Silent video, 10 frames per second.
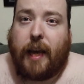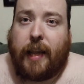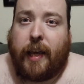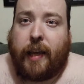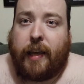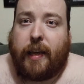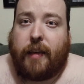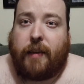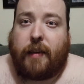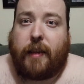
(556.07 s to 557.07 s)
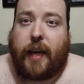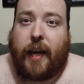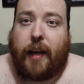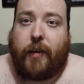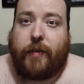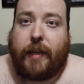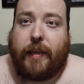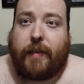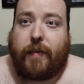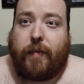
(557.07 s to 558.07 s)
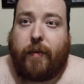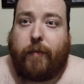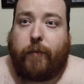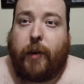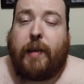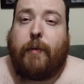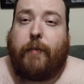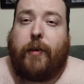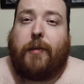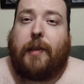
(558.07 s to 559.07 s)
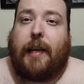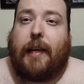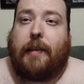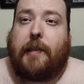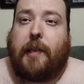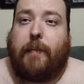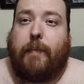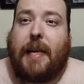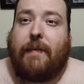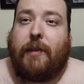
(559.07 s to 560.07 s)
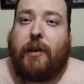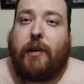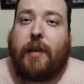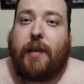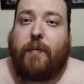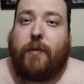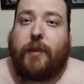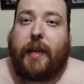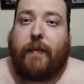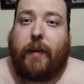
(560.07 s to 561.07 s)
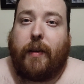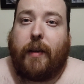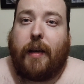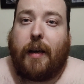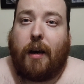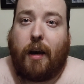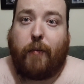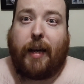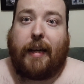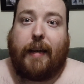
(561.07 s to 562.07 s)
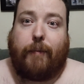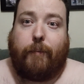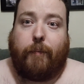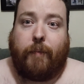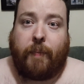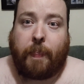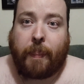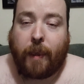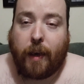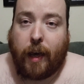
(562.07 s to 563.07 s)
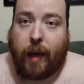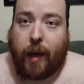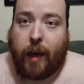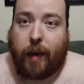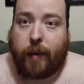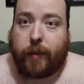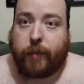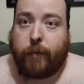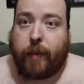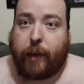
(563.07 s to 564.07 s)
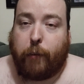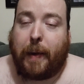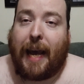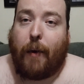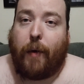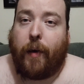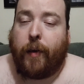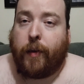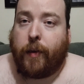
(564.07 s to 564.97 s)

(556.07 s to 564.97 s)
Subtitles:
And then in Deathly Hallows, it's finally revealed that even though he was given a high-ranking thing of power